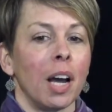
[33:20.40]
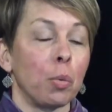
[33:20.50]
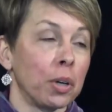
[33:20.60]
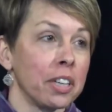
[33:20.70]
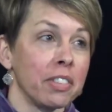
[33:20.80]

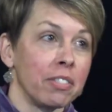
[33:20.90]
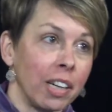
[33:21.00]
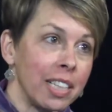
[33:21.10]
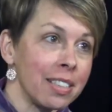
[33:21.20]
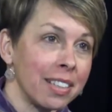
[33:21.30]
a word of
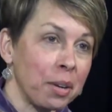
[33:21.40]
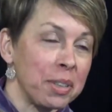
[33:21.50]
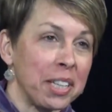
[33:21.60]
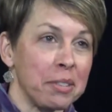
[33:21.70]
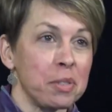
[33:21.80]
advice that I
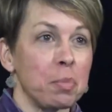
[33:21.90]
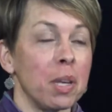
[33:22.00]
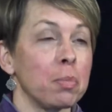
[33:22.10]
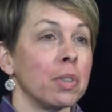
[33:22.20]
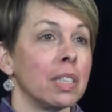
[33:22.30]
would give to
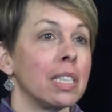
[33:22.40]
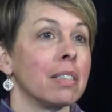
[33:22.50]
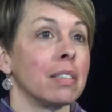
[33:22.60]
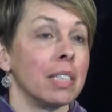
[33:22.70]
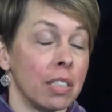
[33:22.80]
people
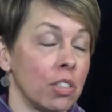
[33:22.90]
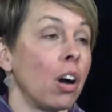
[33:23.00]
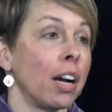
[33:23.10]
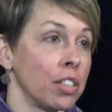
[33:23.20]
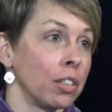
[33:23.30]
is is
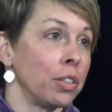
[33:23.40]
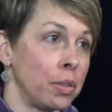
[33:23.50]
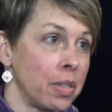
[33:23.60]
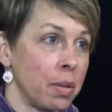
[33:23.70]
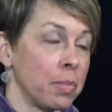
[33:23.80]
not to
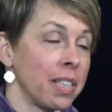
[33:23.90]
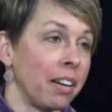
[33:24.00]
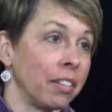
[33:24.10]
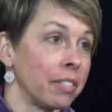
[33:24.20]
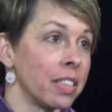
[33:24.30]
lose
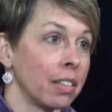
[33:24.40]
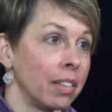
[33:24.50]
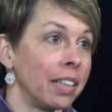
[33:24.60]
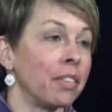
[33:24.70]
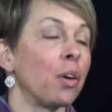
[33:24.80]
themselves
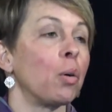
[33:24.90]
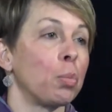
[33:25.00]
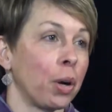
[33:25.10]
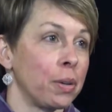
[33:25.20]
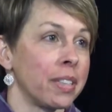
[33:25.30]
in the
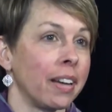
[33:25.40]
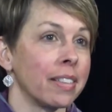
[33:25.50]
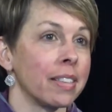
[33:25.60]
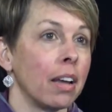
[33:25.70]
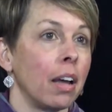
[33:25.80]
whole
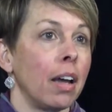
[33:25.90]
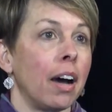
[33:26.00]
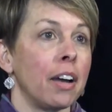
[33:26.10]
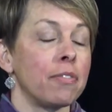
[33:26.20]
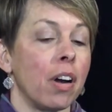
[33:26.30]
process.
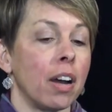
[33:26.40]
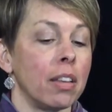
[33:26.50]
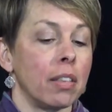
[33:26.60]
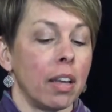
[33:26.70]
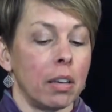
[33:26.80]
I
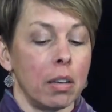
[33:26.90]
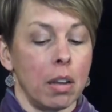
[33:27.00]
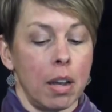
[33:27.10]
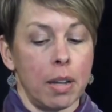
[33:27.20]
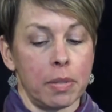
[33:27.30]
find that
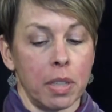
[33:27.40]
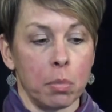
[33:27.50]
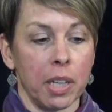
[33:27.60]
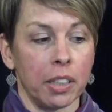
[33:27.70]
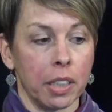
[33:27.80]
uh,
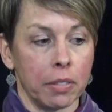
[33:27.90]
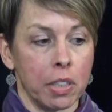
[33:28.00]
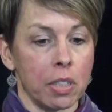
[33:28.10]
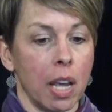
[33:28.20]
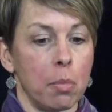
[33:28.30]
some
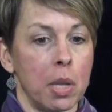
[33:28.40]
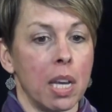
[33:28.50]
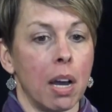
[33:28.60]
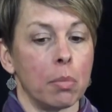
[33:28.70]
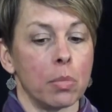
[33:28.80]
caregivers can
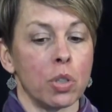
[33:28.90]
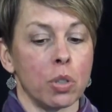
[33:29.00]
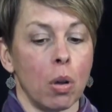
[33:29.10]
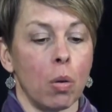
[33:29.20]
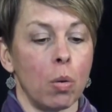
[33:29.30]
become
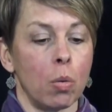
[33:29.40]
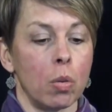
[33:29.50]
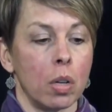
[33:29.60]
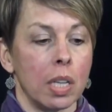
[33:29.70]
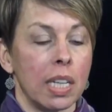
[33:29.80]

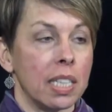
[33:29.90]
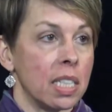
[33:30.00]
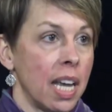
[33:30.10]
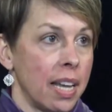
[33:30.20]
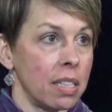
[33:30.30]
so
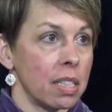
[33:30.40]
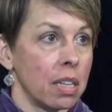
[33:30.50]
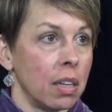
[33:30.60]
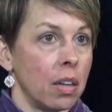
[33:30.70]
intent